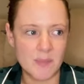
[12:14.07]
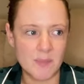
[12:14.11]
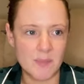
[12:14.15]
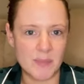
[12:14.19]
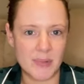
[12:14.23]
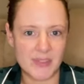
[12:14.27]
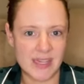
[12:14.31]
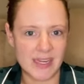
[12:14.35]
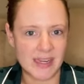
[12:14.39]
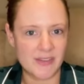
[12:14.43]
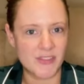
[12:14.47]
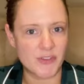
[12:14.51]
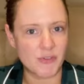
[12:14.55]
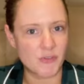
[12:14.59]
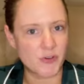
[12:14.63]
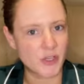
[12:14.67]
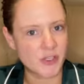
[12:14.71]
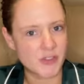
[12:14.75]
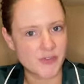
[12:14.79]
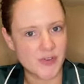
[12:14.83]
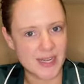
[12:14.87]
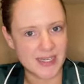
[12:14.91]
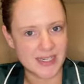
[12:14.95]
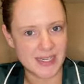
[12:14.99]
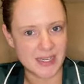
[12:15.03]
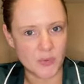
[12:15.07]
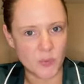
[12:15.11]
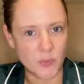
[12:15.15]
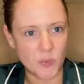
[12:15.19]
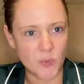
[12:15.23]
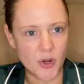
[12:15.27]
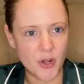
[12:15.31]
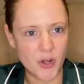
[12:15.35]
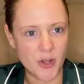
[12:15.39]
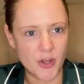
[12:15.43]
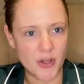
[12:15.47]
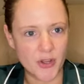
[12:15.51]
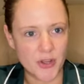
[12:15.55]
But then if the first round didn't
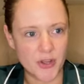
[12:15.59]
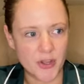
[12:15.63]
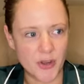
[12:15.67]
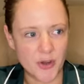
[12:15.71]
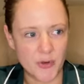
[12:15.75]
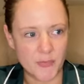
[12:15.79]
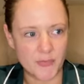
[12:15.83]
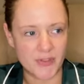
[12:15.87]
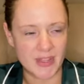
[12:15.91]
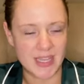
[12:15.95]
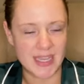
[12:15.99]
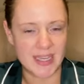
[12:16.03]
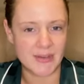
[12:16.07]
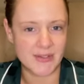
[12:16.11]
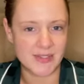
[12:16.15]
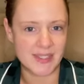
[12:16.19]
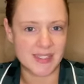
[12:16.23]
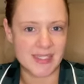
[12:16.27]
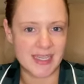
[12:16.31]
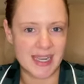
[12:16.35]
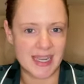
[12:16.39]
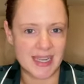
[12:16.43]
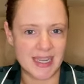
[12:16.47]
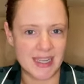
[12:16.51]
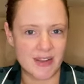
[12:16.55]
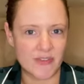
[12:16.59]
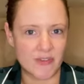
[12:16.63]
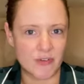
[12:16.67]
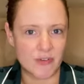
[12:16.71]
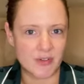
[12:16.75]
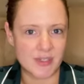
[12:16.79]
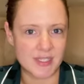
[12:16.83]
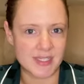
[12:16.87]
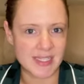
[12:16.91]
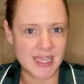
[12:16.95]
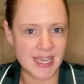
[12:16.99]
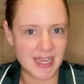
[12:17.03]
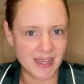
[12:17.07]
work, hopefully he could stay here for a
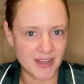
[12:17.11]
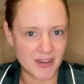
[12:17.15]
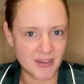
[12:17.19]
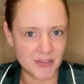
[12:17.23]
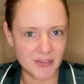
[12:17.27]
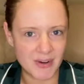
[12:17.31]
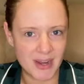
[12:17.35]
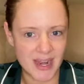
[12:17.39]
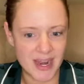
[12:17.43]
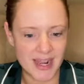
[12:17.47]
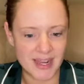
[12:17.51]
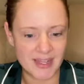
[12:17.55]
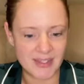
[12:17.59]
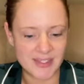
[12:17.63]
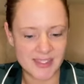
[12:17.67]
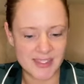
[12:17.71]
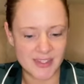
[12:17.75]
second round.